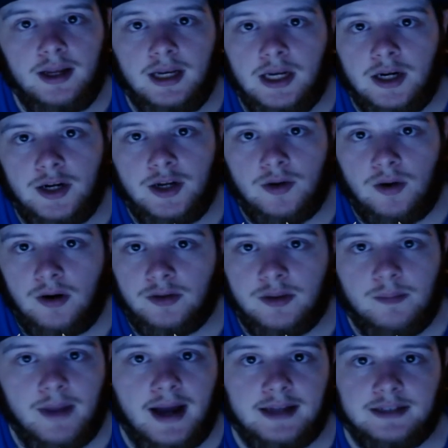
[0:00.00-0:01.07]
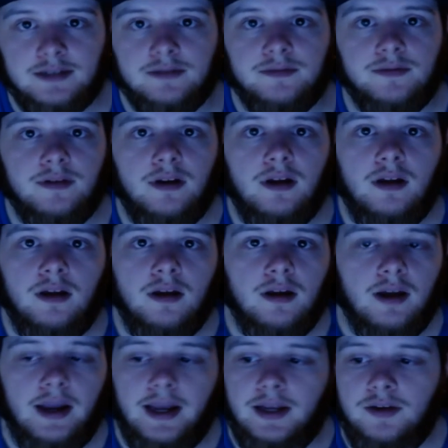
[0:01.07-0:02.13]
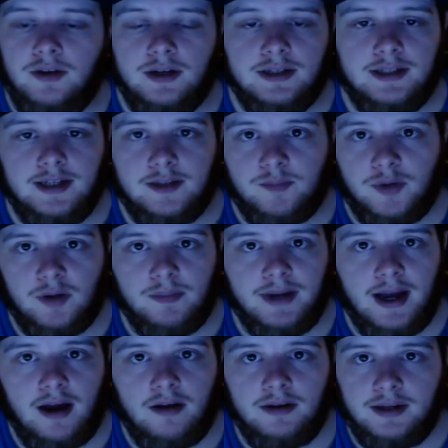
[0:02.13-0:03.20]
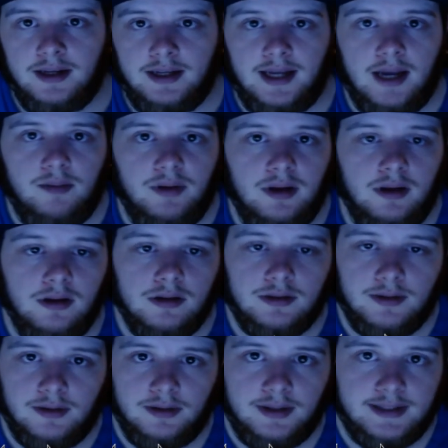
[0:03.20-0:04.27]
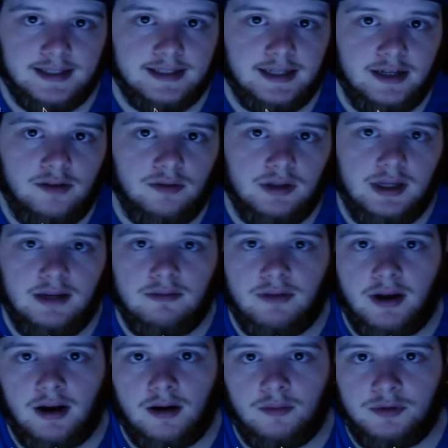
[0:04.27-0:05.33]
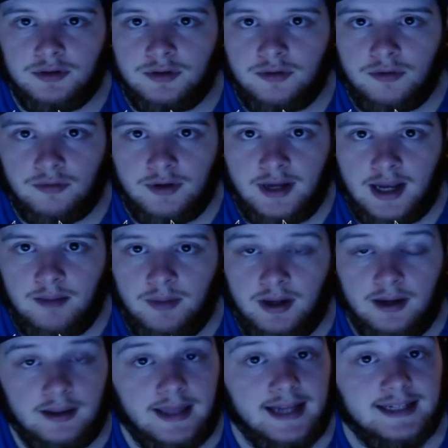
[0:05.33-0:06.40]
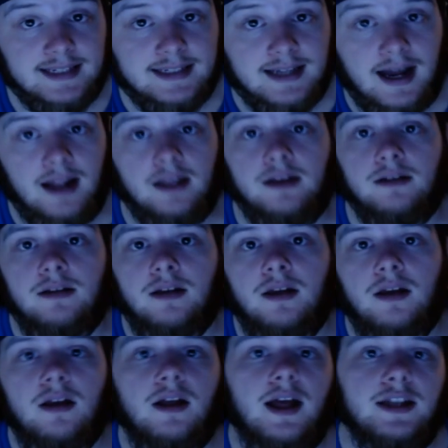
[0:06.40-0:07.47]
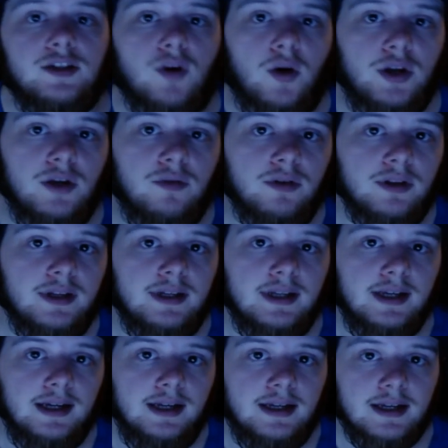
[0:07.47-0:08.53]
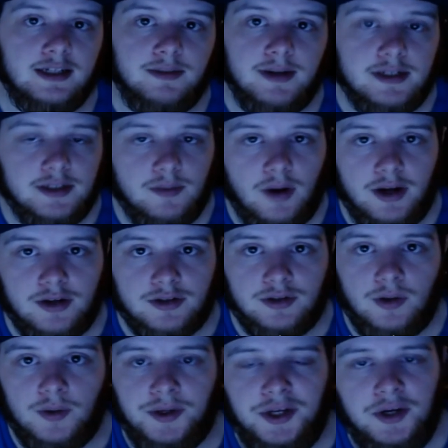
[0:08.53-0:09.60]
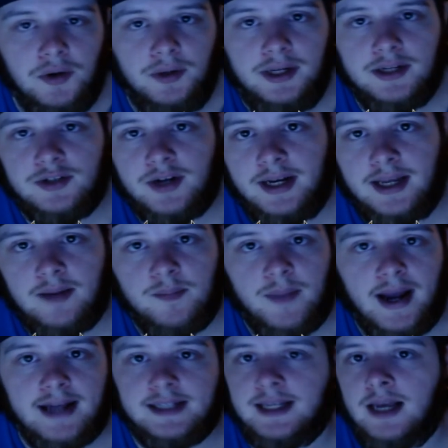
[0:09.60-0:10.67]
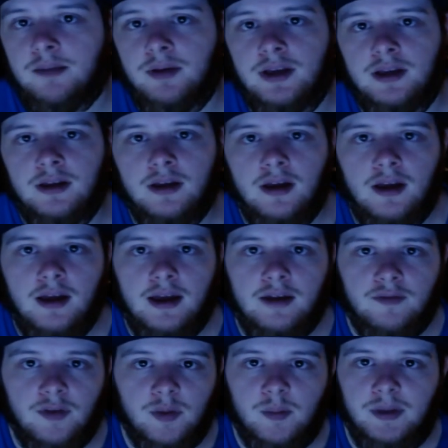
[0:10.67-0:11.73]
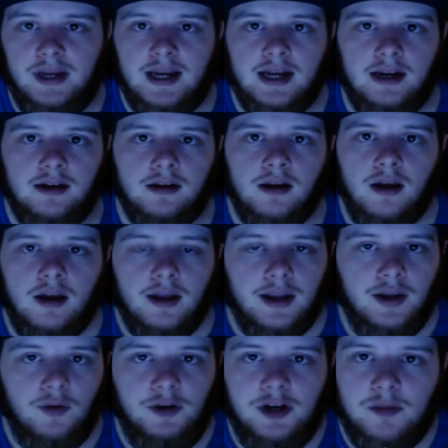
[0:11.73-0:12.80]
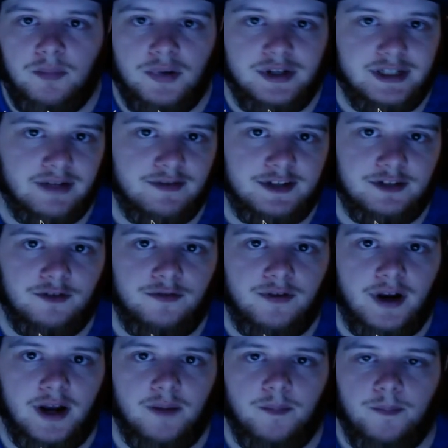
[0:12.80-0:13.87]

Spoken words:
and here you are with the Mastiff. And you put them down, get KP. So let's just say you leave there with 2-3 KP. That's solid. That's all you really need, especially while you're soloing. You don't need to try to get max KP from the beginning. You don't need to push every single fight.